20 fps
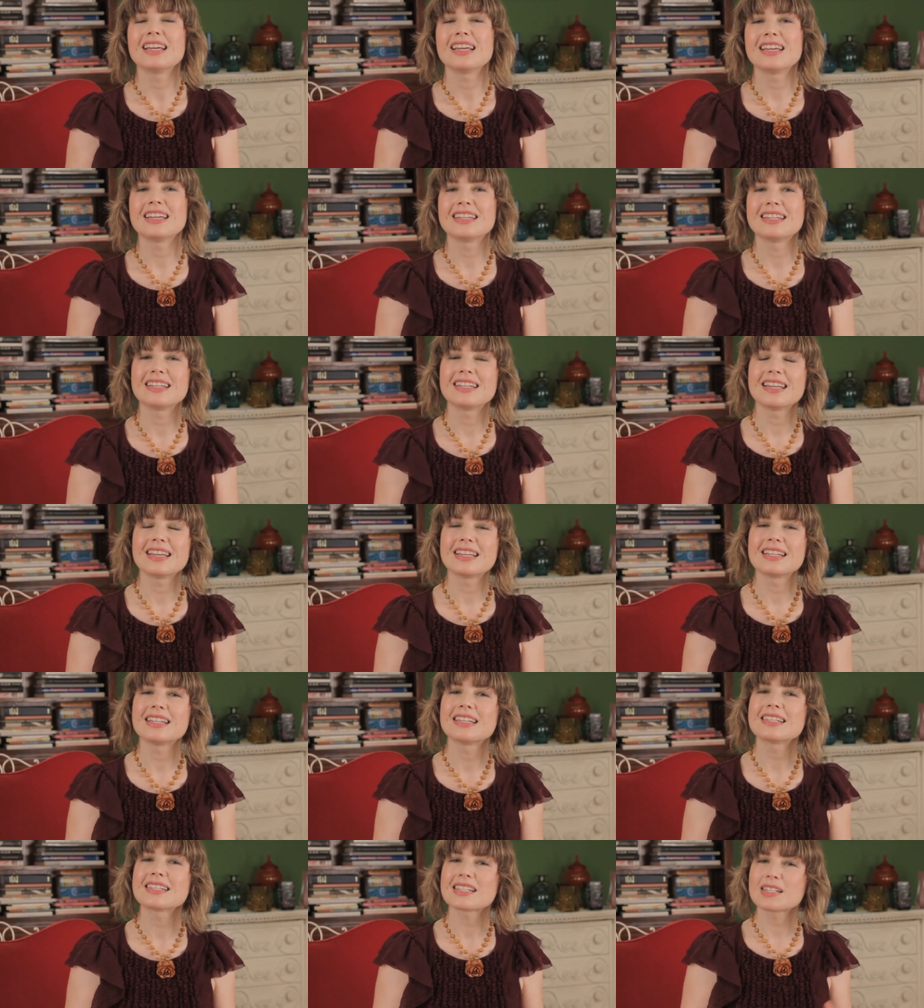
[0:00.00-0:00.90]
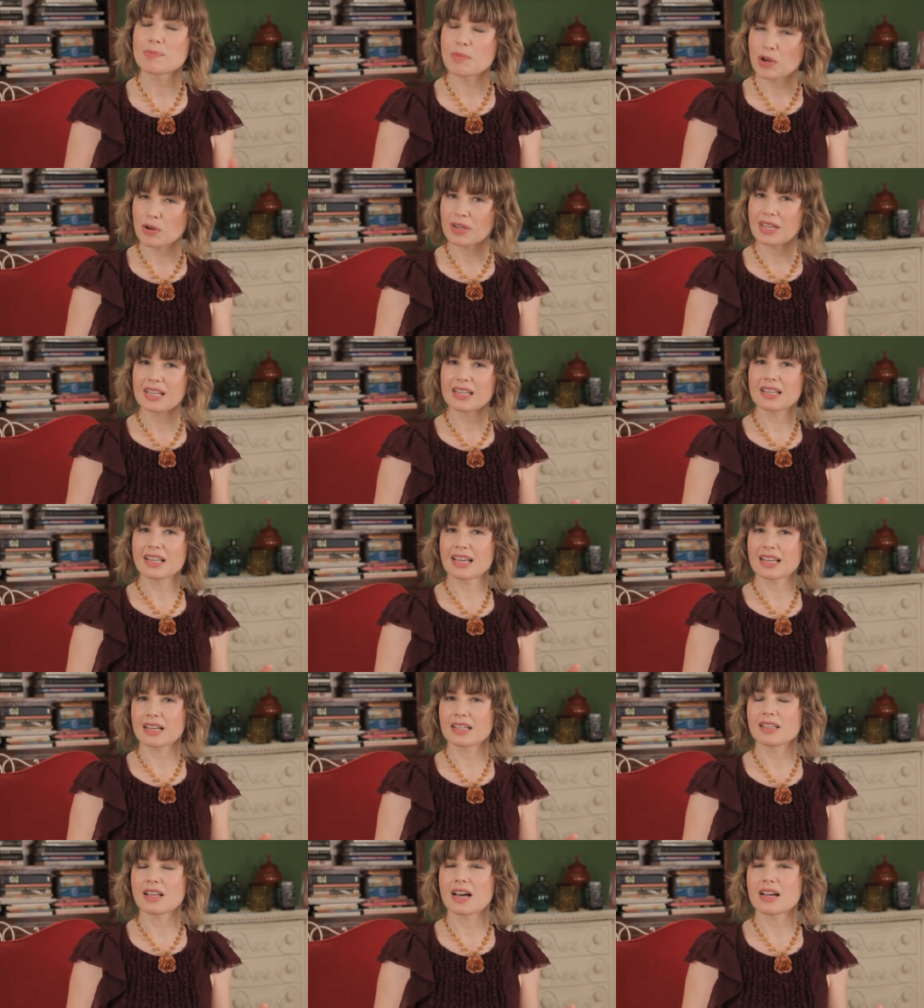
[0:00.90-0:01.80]
It is smoky
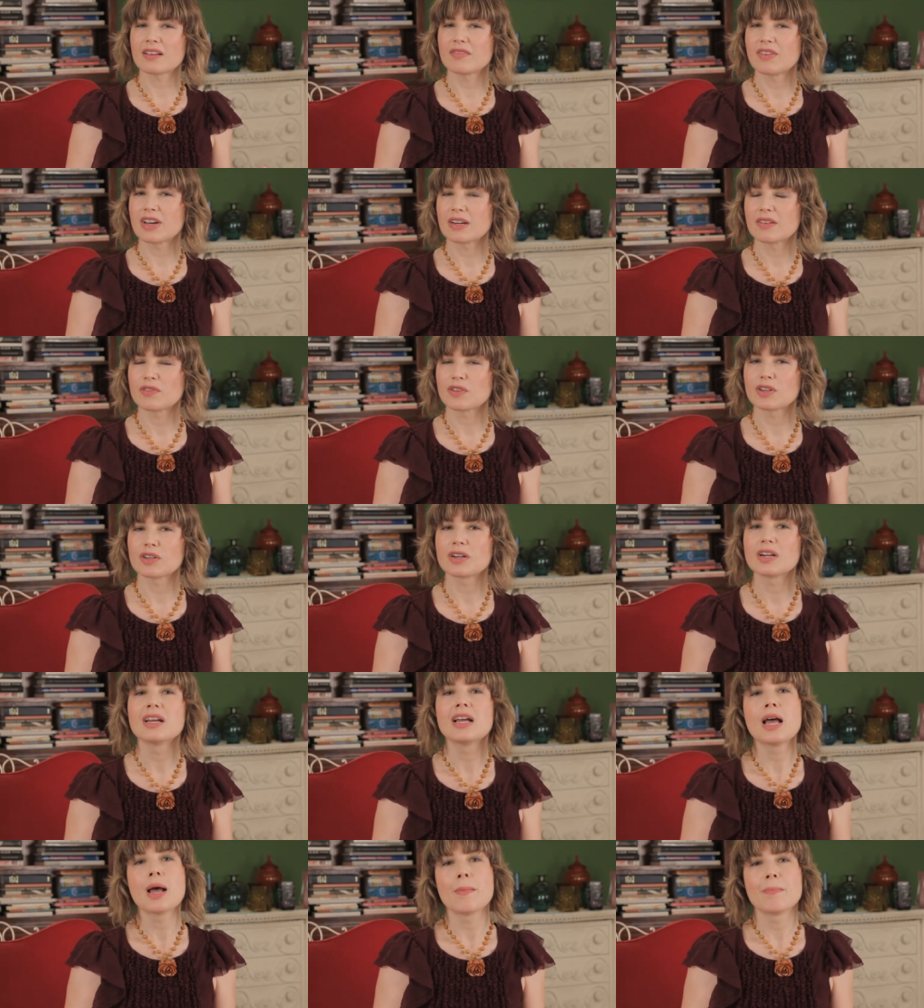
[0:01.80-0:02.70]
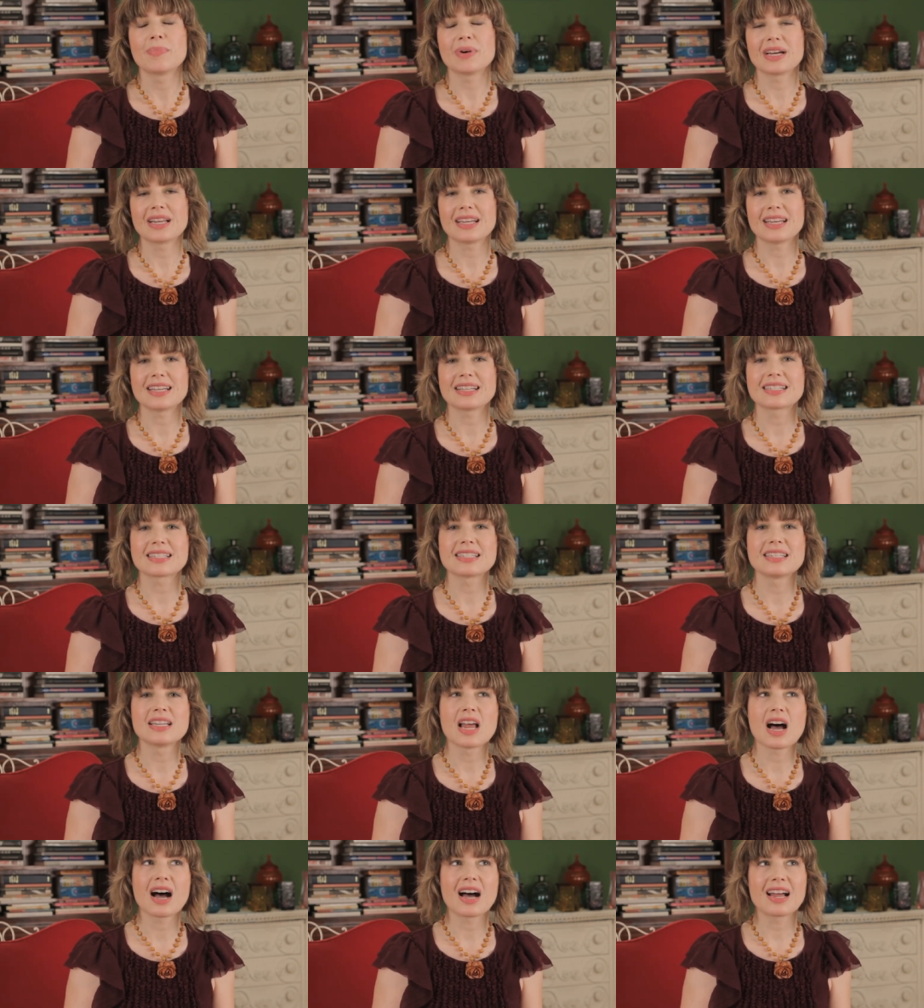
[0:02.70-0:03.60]
like a lot of vetiver, but it's
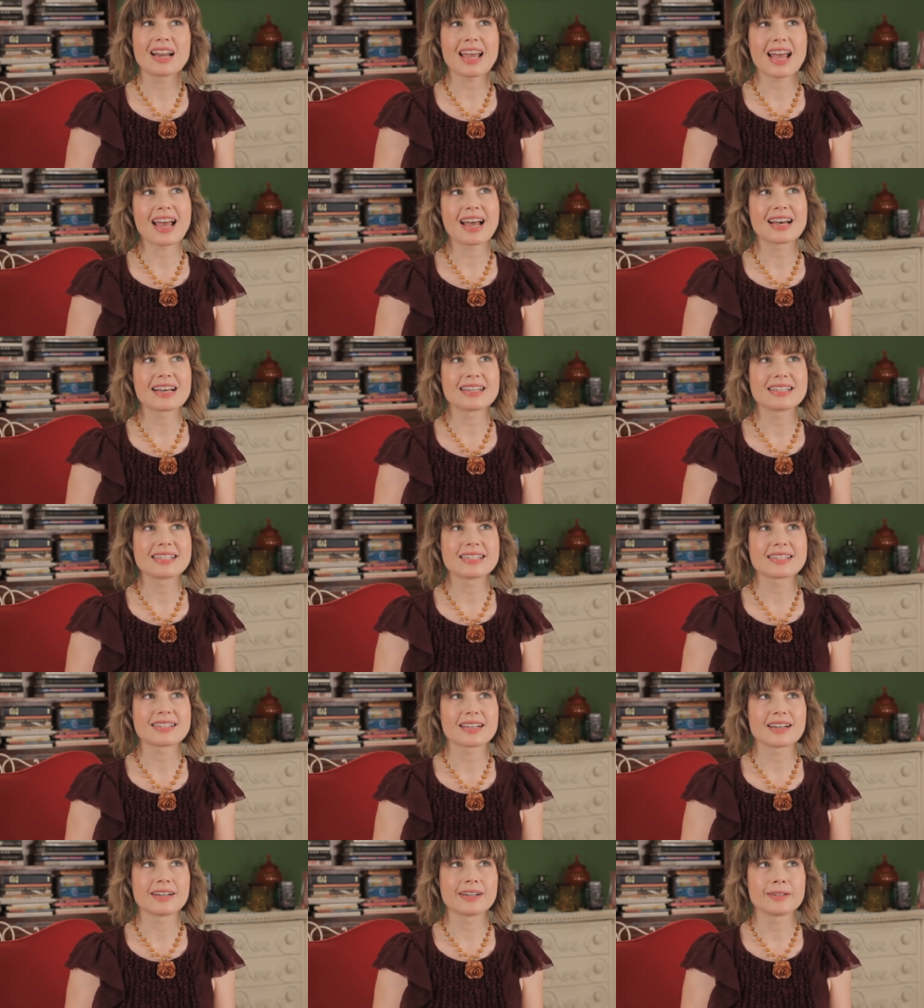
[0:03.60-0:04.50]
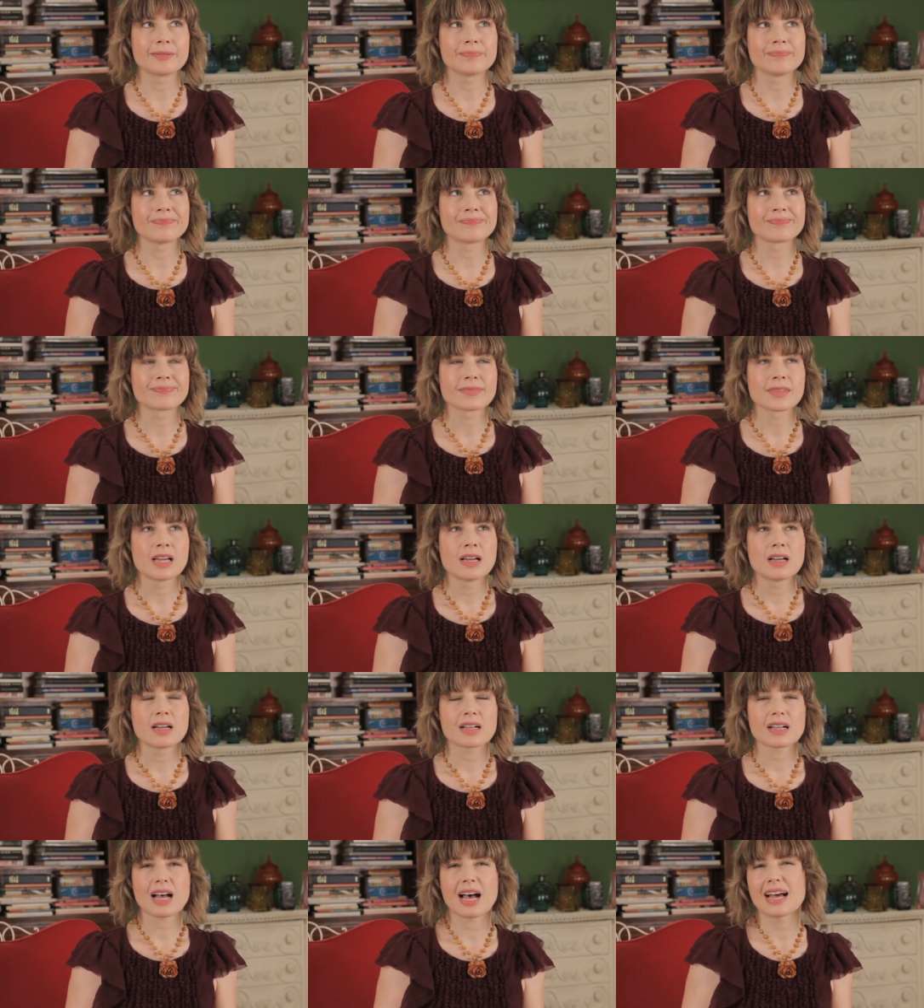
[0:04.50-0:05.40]
not as
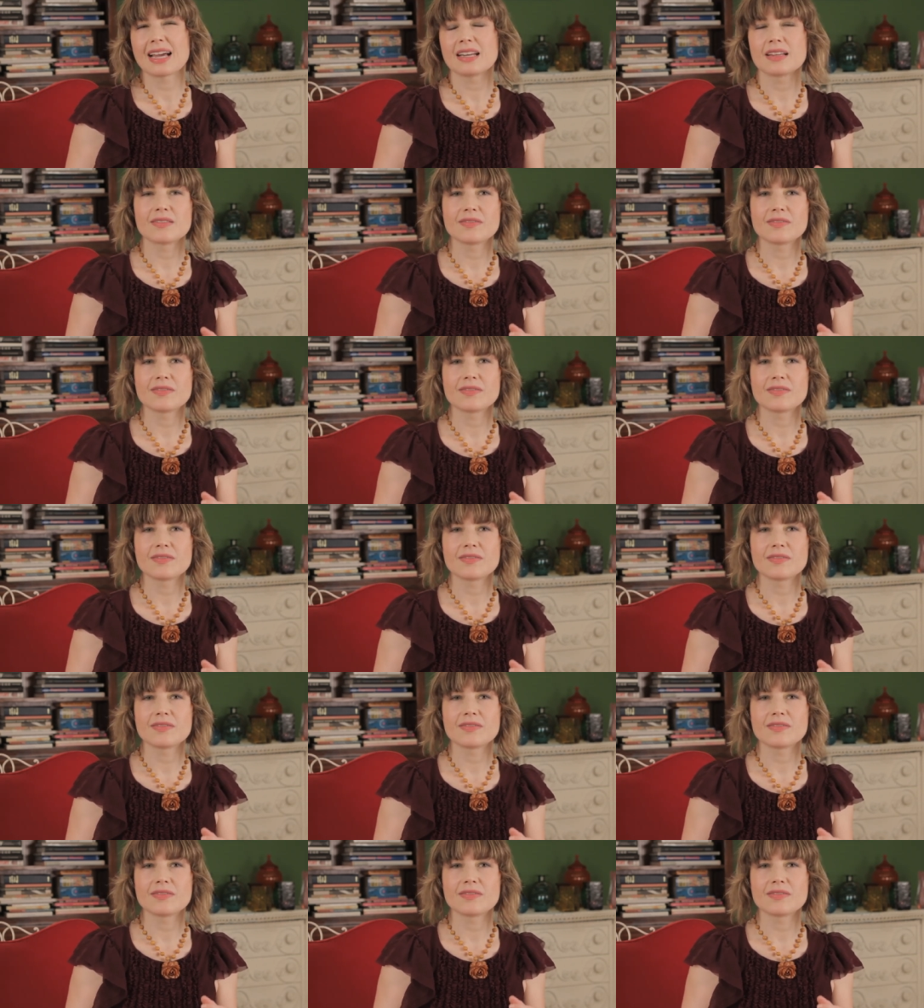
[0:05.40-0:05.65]
kind